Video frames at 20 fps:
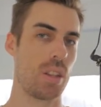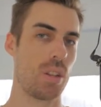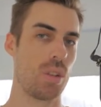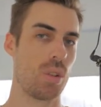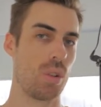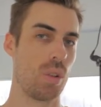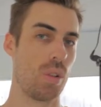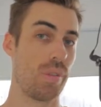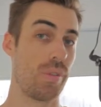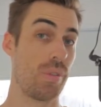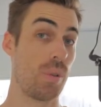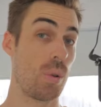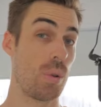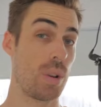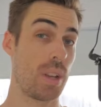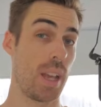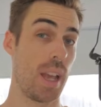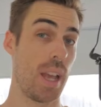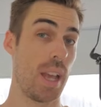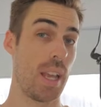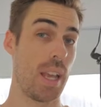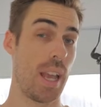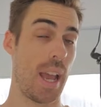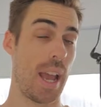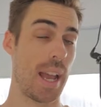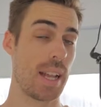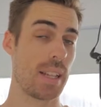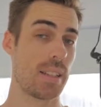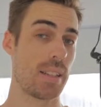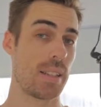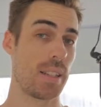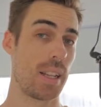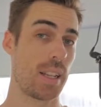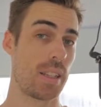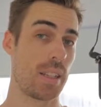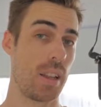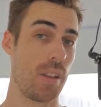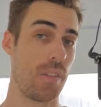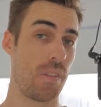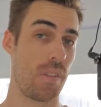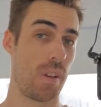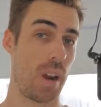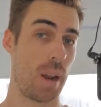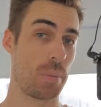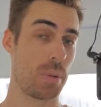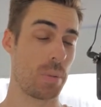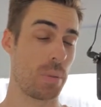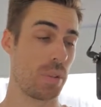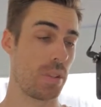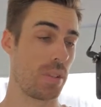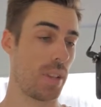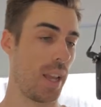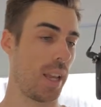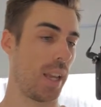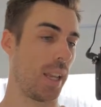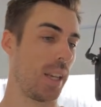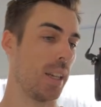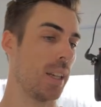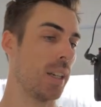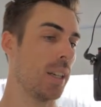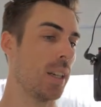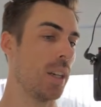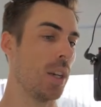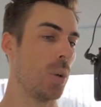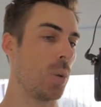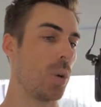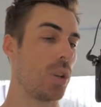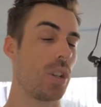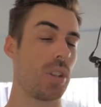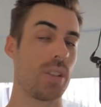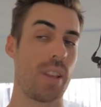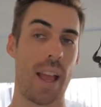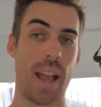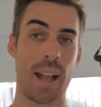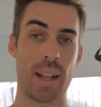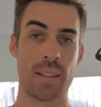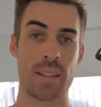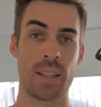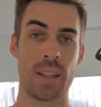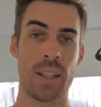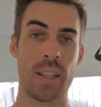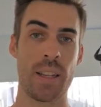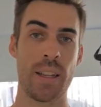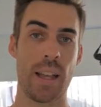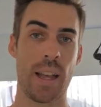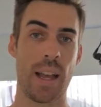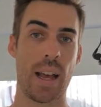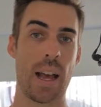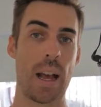to do 4K at 60 frames per second, which is excellent.